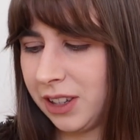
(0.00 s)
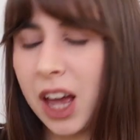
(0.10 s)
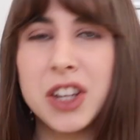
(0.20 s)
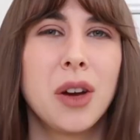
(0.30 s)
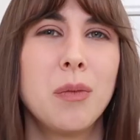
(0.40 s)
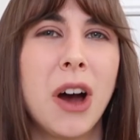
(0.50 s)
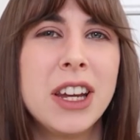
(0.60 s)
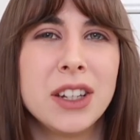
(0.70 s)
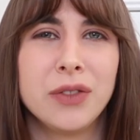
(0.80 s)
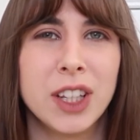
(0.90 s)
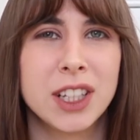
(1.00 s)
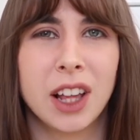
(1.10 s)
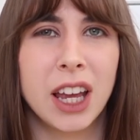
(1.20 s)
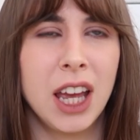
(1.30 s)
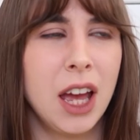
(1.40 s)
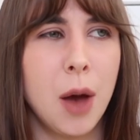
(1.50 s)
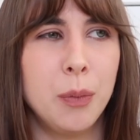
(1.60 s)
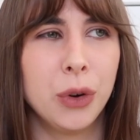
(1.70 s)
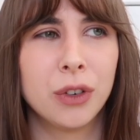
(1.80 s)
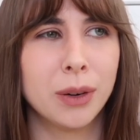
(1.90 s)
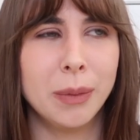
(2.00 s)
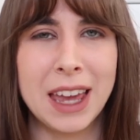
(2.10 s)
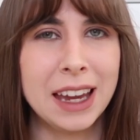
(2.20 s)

I don't mind if it's like a book from the